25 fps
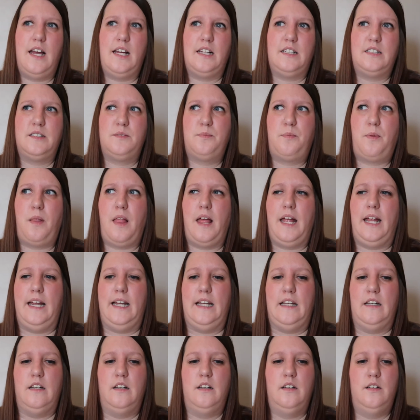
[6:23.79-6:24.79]

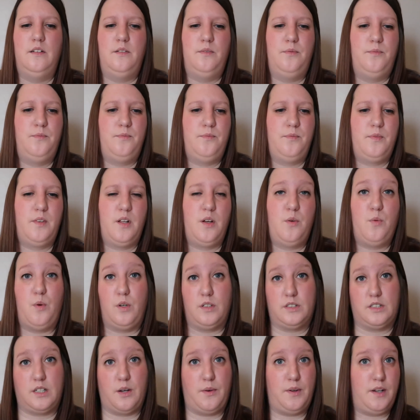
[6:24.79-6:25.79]
explain
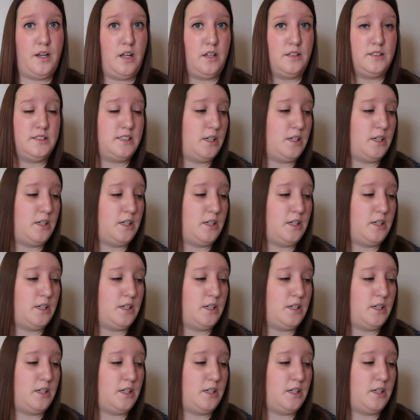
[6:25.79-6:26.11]
what's going on.